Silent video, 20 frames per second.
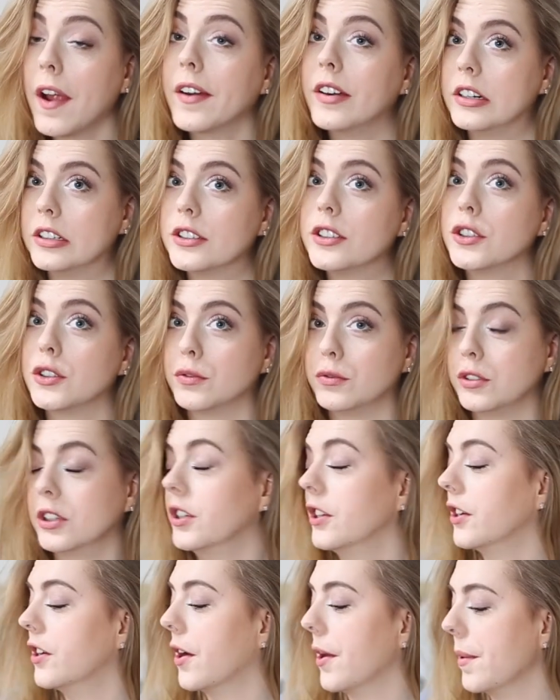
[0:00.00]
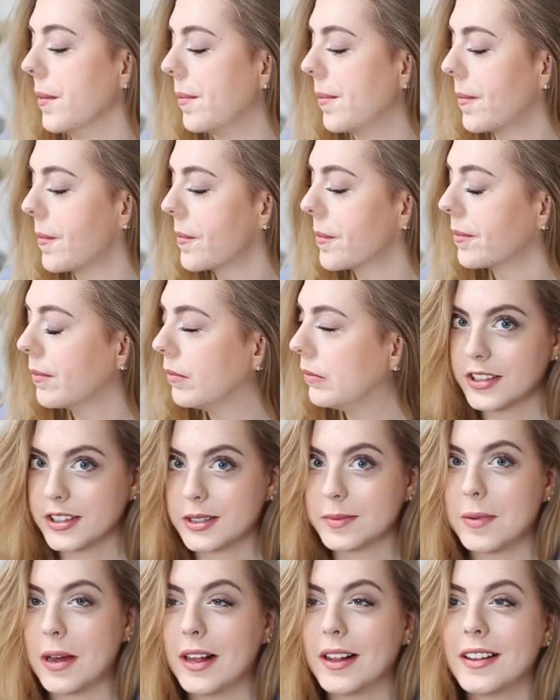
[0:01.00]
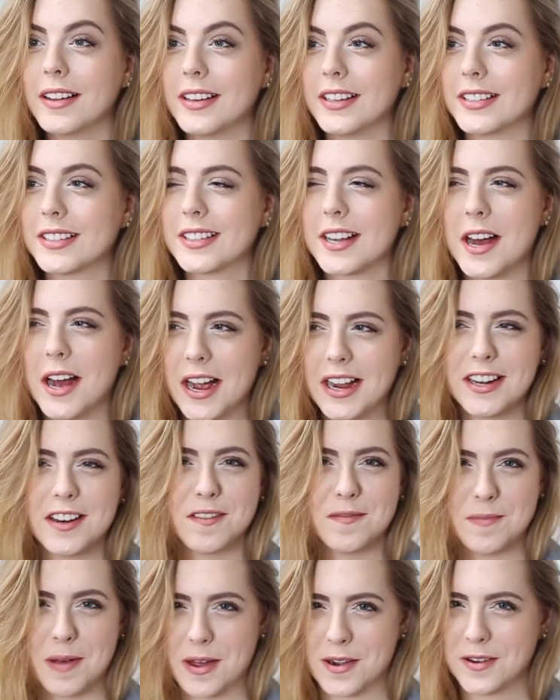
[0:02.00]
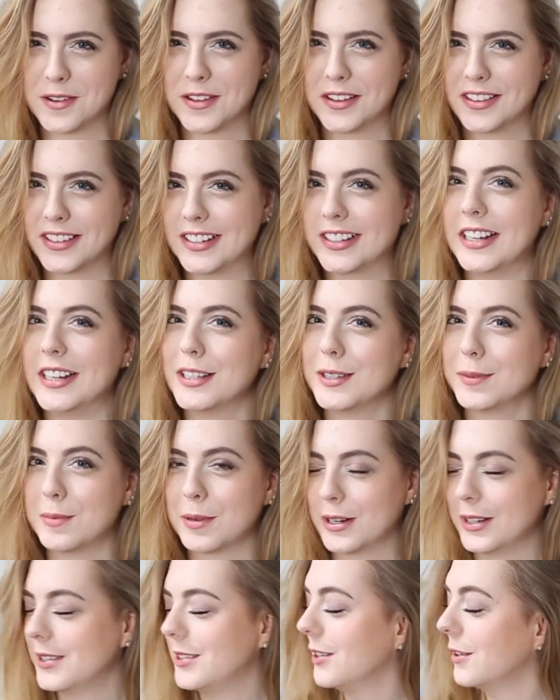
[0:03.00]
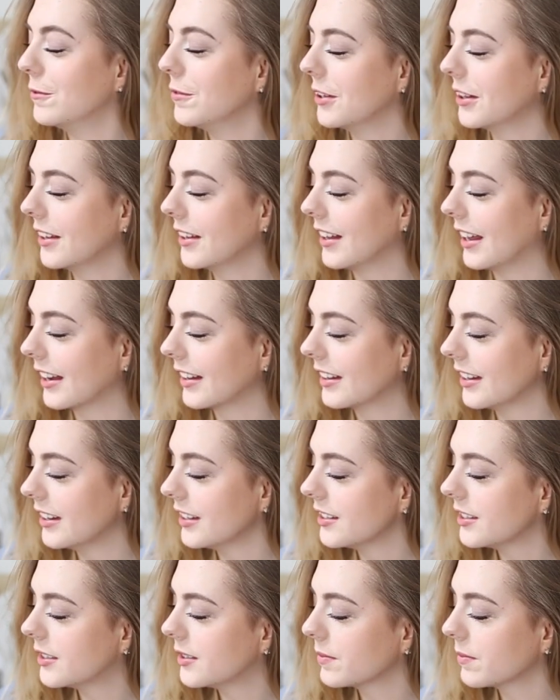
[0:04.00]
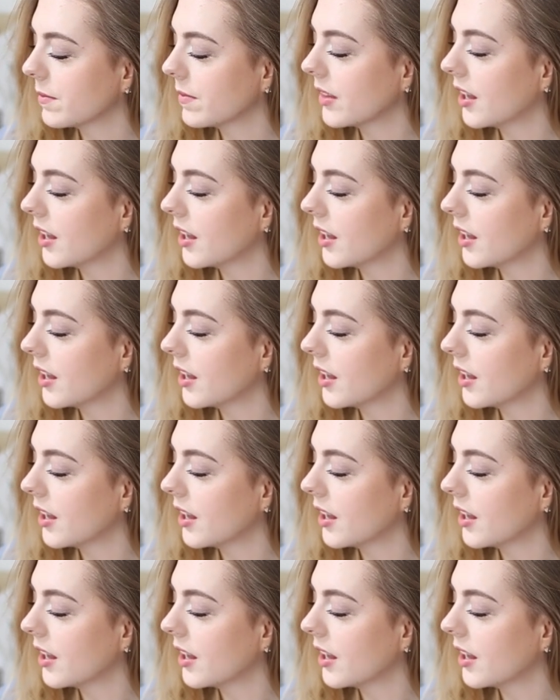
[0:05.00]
This is really good. The smell is kind of better than the taste, but I still really like this.